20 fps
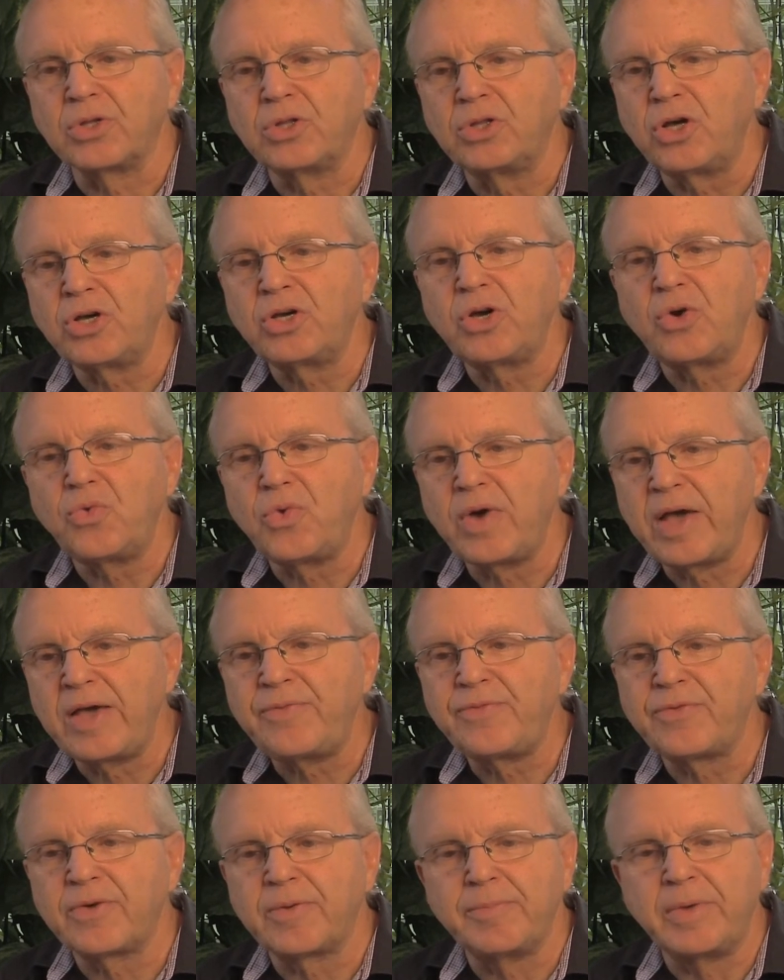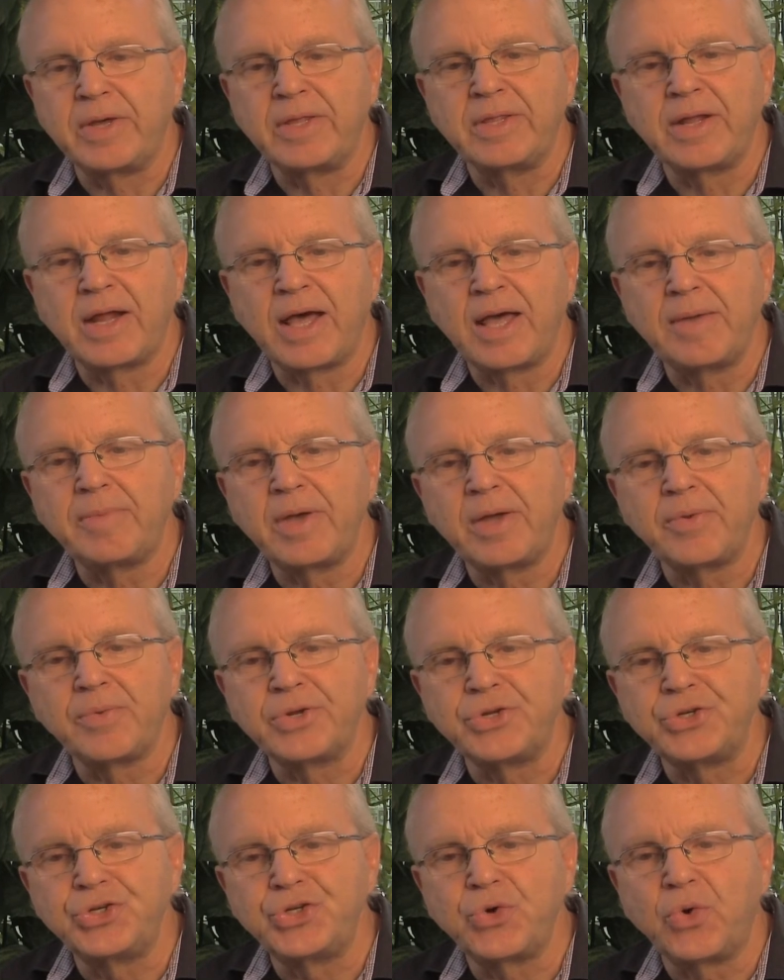Look away from me that I may
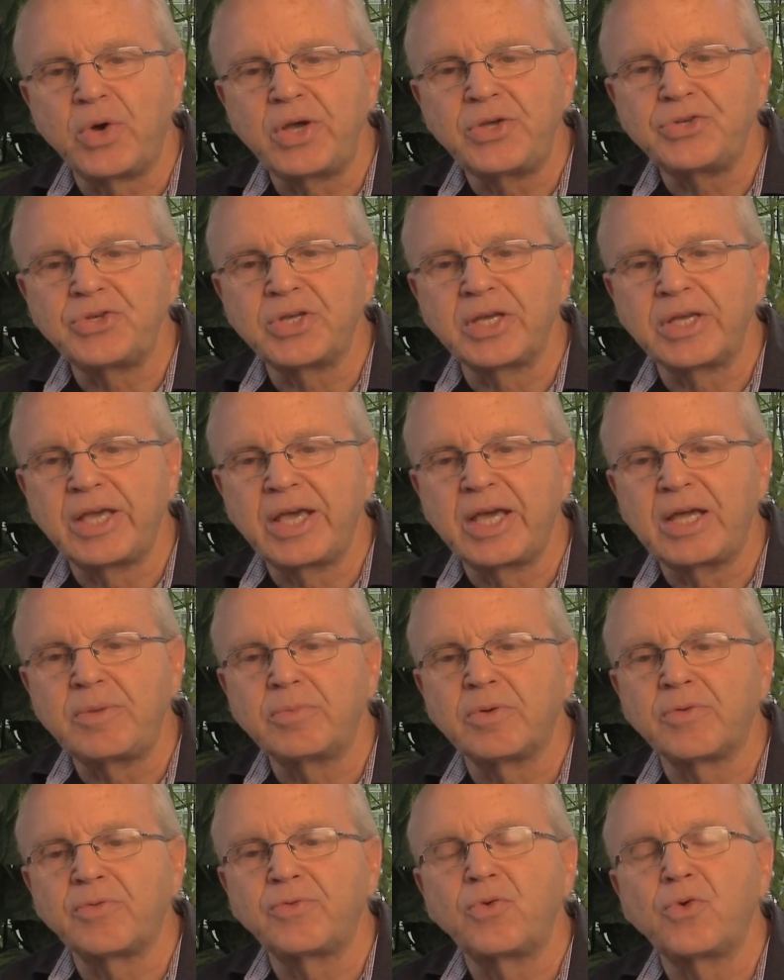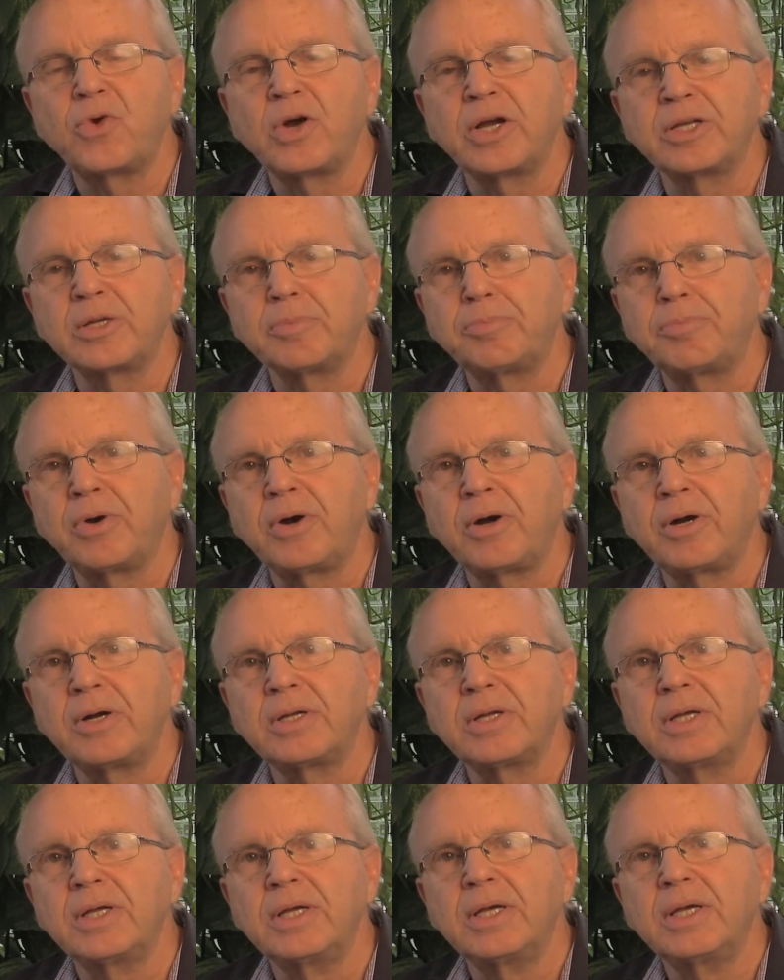rejoice again before I
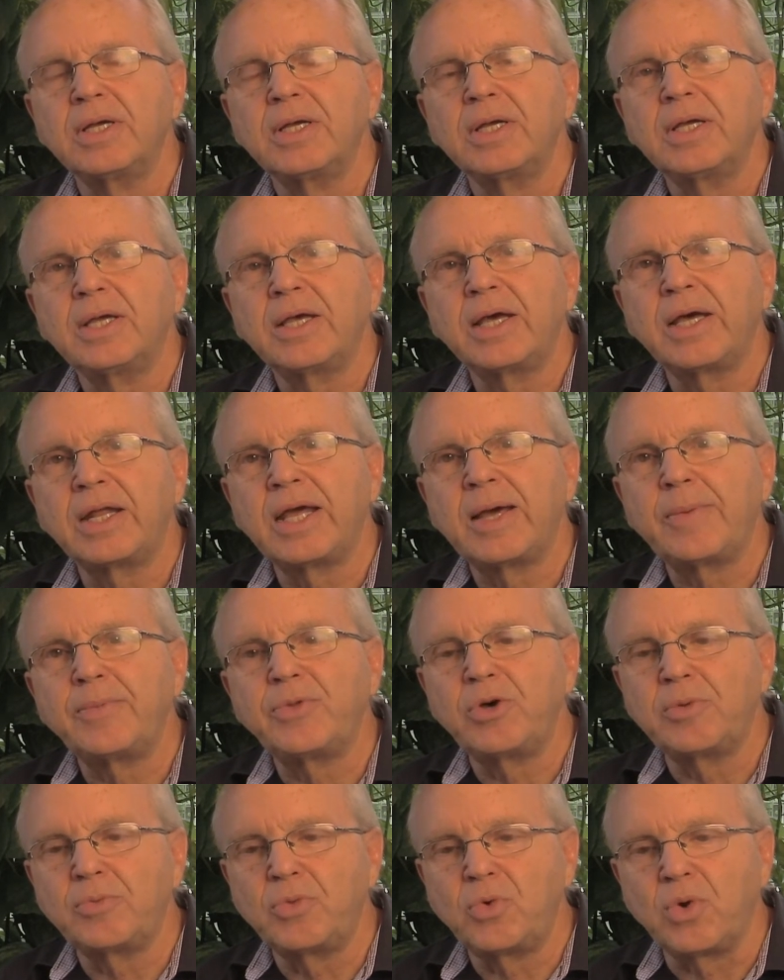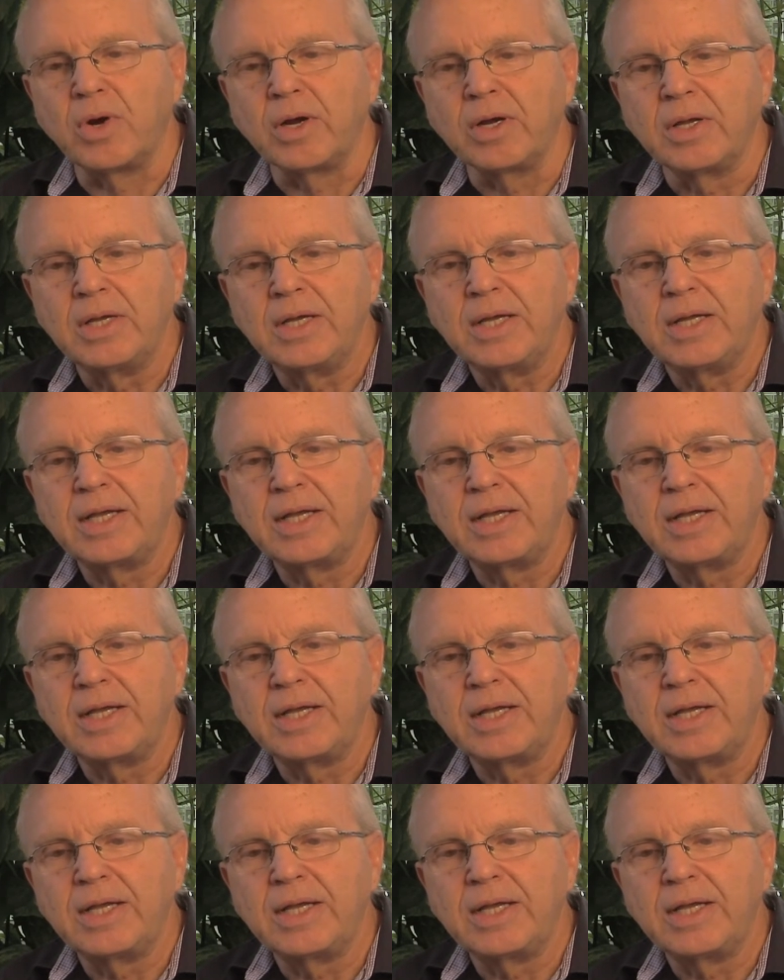depart and am no more."